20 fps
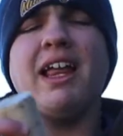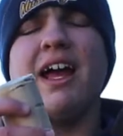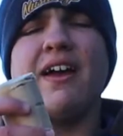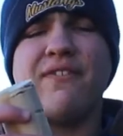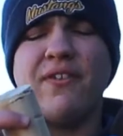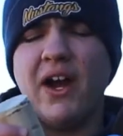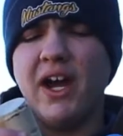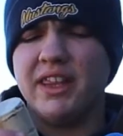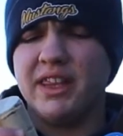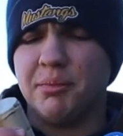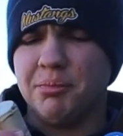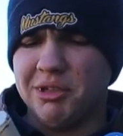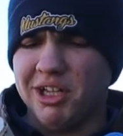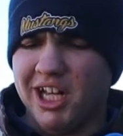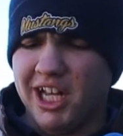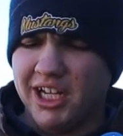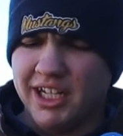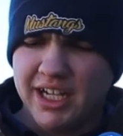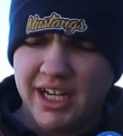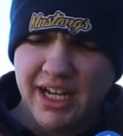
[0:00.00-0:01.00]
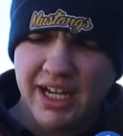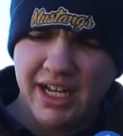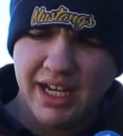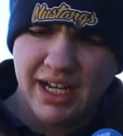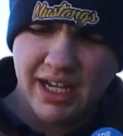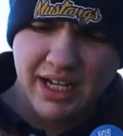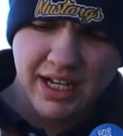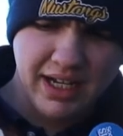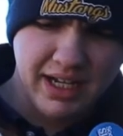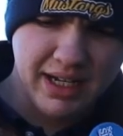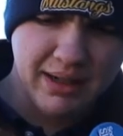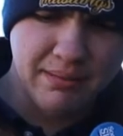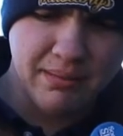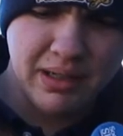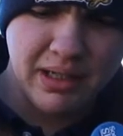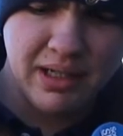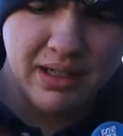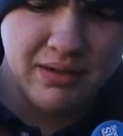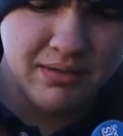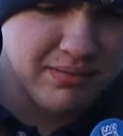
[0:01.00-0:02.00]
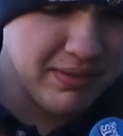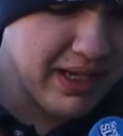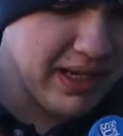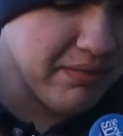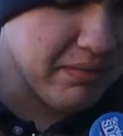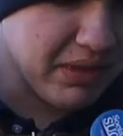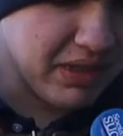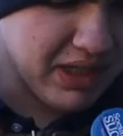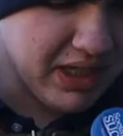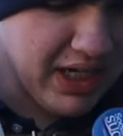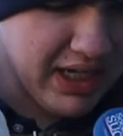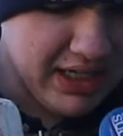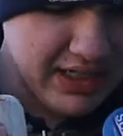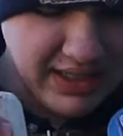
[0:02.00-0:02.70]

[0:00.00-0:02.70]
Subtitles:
I found the plug. Damn it, got a